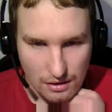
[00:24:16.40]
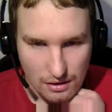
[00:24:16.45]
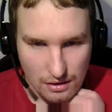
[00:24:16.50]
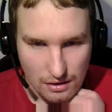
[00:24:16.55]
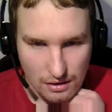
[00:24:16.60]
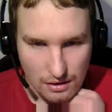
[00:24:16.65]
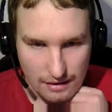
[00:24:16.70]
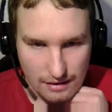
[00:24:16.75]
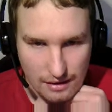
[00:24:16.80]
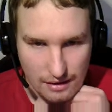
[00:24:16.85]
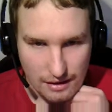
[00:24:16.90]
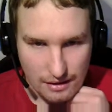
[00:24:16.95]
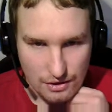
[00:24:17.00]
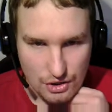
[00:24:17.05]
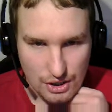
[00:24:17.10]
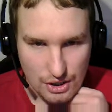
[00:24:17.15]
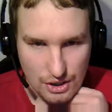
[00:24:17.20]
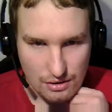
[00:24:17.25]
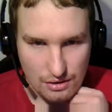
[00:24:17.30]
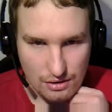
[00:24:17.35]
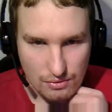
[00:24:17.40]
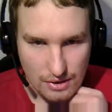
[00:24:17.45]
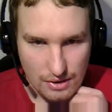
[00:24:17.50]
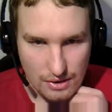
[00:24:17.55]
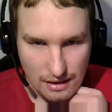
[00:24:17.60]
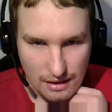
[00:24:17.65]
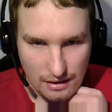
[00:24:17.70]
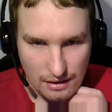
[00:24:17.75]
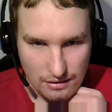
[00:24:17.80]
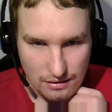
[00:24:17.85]
then I
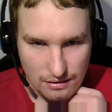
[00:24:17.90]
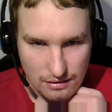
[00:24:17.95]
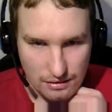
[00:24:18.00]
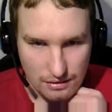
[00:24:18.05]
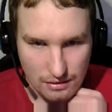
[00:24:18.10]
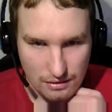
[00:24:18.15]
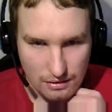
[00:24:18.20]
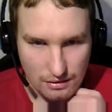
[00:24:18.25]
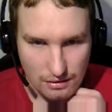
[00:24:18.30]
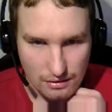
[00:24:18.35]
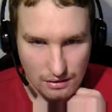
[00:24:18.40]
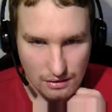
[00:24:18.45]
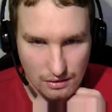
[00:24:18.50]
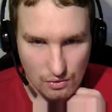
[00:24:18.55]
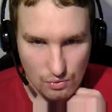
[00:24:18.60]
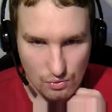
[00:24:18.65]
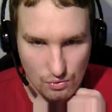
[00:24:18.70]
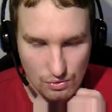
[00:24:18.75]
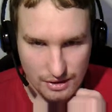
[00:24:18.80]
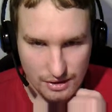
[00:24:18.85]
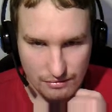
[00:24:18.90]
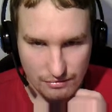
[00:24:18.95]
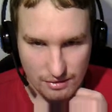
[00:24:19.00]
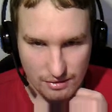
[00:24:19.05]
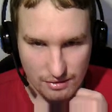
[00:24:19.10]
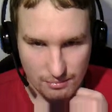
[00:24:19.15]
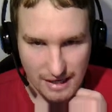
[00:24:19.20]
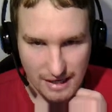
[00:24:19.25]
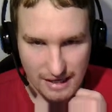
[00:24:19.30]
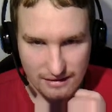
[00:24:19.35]
generate all
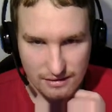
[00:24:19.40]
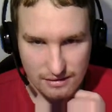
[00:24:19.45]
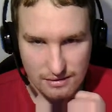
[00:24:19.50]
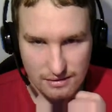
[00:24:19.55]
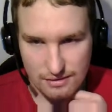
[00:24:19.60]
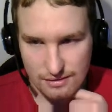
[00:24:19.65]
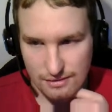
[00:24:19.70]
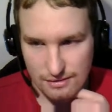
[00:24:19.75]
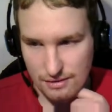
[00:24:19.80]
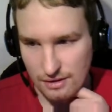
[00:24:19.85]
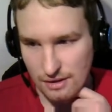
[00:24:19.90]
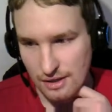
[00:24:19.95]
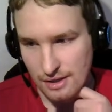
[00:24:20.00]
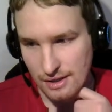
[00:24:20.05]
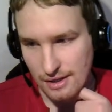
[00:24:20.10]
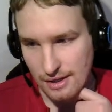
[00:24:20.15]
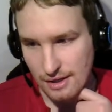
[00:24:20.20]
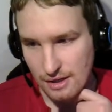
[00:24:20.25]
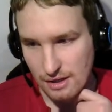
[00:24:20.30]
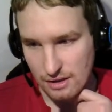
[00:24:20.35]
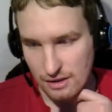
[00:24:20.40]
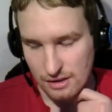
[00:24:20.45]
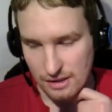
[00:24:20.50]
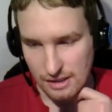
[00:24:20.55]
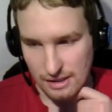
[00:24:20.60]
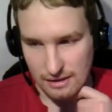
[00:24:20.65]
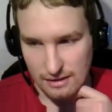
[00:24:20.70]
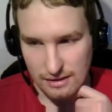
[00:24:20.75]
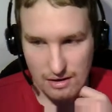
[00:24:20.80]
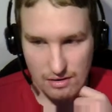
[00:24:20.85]
different patterns,
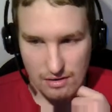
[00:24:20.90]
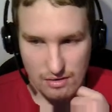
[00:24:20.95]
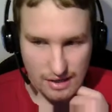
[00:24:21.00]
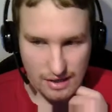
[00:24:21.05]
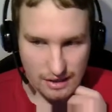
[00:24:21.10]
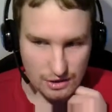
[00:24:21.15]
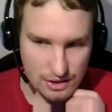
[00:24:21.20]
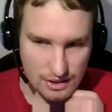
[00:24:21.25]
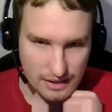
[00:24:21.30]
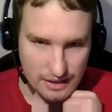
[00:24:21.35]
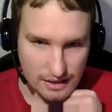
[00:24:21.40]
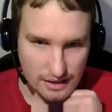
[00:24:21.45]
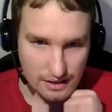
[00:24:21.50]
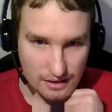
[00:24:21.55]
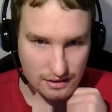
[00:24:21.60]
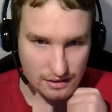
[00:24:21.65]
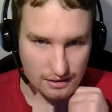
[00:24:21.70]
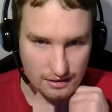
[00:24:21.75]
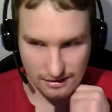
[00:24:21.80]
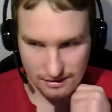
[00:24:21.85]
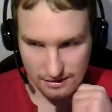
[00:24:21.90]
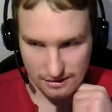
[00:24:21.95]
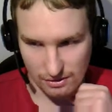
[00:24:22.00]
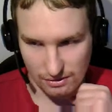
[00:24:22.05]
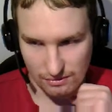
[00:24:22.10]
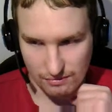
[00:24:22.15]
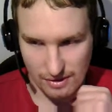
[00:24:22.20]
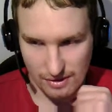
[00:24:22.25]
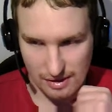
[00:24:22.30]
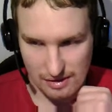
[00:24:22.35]
and there actually it's
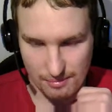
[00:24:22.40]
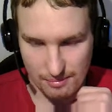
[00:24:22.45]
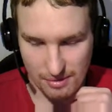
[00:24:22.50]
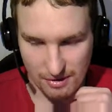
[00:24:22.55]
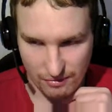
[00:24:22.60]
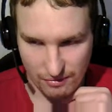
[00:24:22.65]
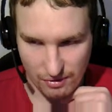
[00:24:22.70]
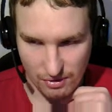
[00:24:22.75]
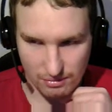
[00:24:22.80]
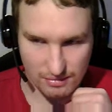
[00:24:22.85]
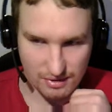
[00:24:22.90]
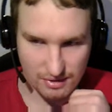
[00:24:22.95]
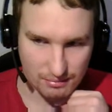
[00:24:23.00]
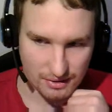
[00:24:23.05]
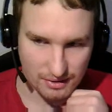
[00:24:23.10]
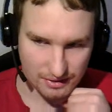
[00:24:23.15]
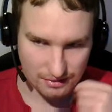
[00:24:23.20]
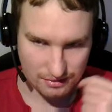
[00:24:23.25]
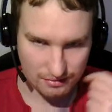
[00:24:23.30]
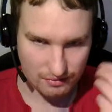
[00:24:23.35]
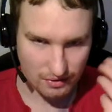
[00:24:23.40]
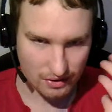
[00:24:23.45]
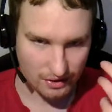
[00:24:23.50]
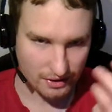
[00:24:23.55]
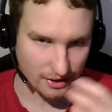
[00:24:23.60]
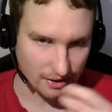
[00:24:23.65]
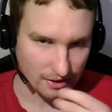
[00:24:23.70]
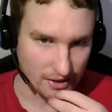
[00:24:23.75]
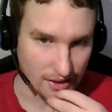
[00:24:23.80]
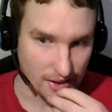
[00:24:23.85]
not very performant, but it's
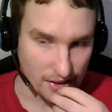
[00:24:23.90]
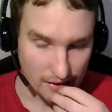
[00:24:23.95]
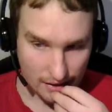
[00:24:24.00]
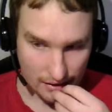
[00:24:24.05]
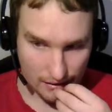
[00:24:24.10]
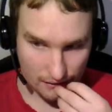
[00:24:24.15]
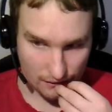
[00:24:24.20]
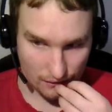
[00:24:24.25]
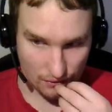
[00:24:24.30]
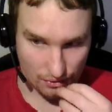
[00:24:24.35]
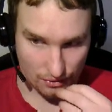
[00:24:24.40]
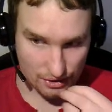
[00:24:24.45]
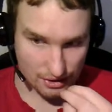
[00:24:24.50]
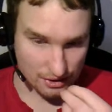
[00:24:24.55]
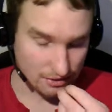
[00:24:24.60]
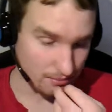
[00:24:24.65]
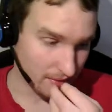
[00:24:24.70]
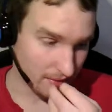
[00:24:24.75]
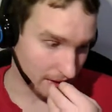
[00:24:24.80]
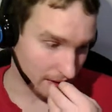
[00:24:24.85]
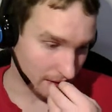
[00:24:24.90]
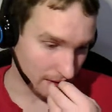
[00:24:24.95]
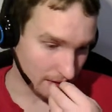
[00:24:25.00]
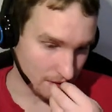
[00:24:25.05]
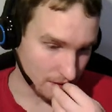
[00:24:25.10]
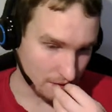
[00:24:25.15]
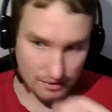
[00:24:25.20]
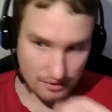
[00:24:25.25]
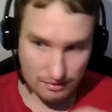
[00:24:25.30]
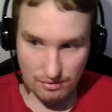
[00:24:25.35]
working. You just make a
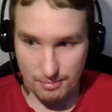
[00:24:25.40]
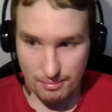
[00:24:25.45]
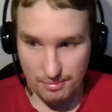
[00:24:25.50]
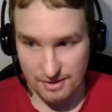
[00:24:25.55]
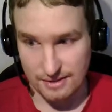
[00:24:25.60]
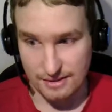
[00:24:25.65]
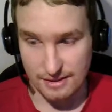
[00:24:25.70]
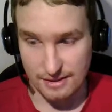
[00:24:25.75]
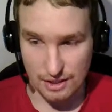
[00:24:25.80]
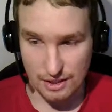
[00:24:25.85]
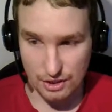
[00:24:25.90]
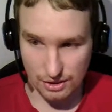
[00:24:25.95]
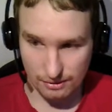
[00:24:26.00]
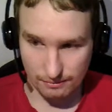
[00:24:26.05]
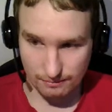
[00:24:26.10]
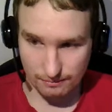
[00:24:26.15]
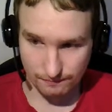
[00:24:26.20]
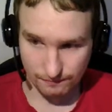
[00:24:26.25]
string representation.